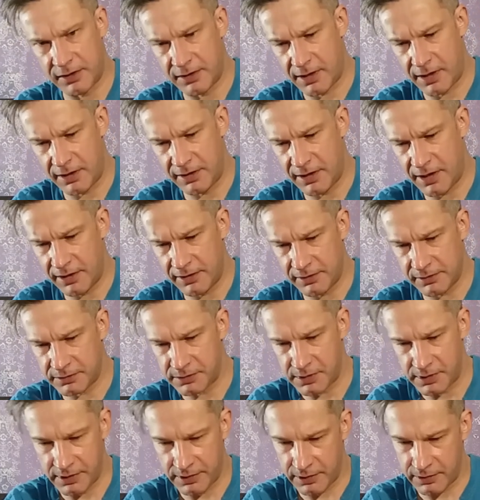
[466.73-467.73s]
I don't
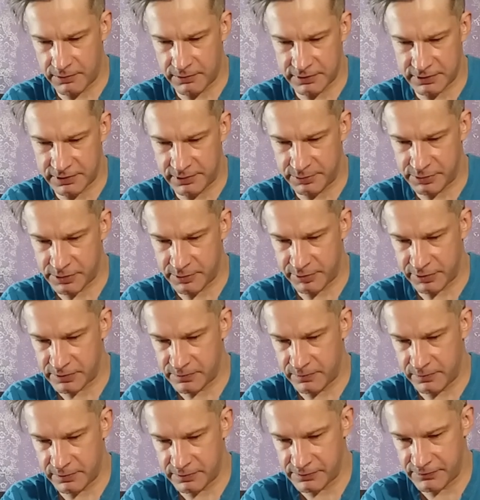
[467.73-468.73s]
really know what's the proper
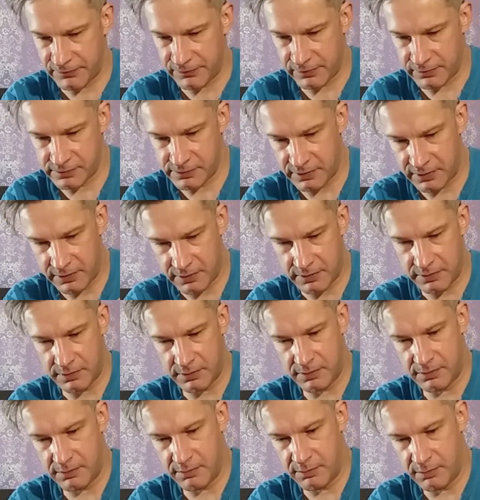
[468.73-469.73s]
word for it,
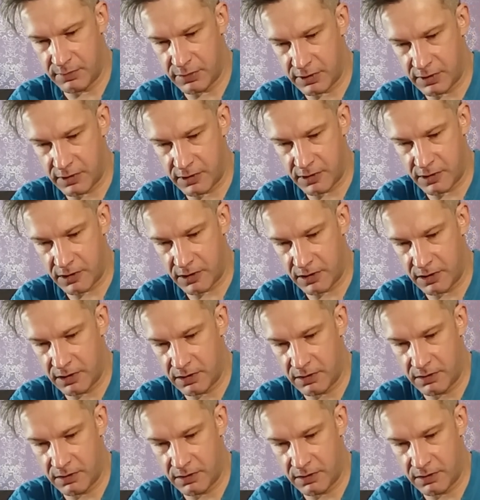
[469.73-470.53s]
but